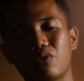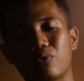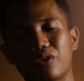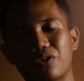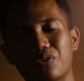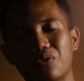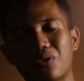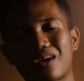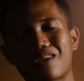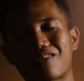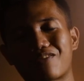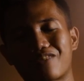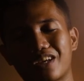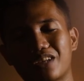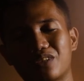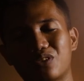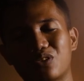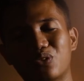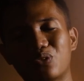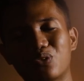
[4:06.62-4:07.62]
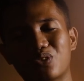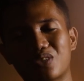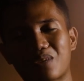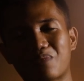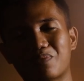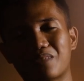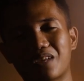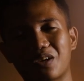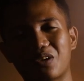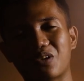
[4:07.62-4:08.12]
When you are afraid to do
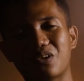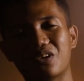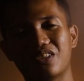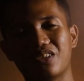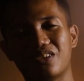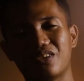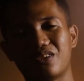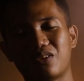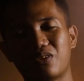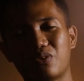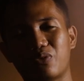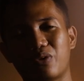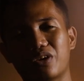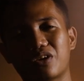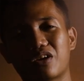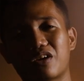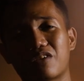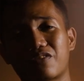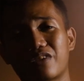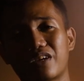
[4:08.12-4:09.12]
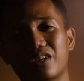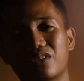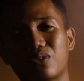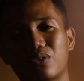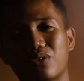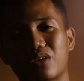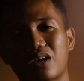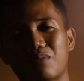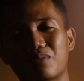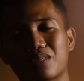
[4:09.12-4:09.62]
something good, when you are afraid to
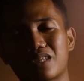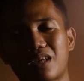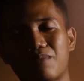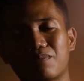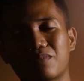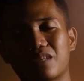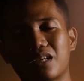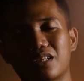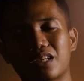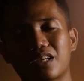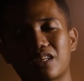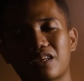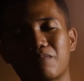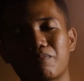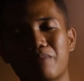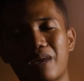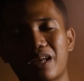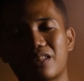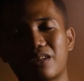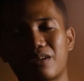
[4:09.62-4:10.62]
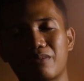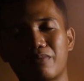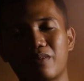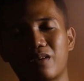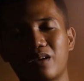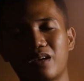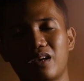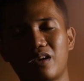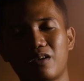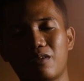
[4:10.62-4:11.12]
grab something that can better
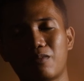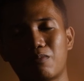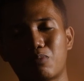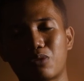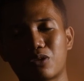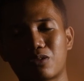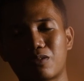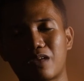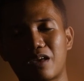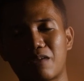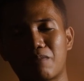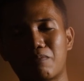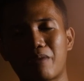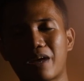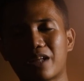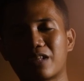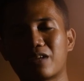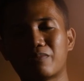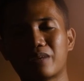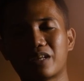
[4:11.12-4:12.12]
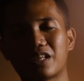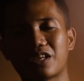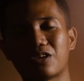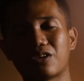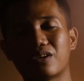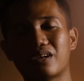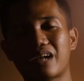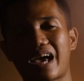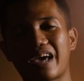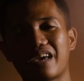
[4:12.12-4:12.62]
put a betterment in
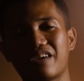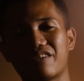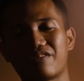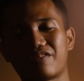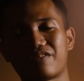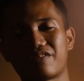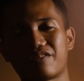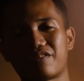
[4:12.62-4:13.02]
your life,